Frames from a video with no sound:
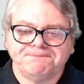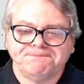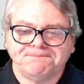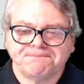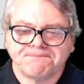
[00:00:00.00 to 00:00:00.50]

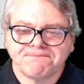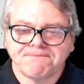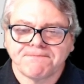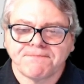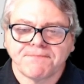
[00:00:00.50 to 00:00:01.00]

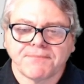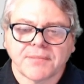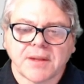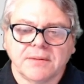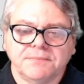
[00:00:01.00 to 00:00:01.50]

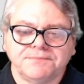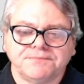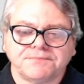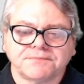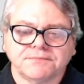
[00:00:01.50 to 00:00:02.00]

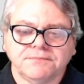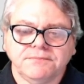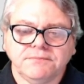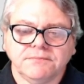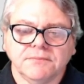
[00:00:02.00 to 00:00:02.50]

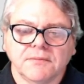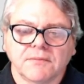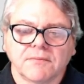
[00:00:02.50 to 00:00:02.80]
(no one is talking)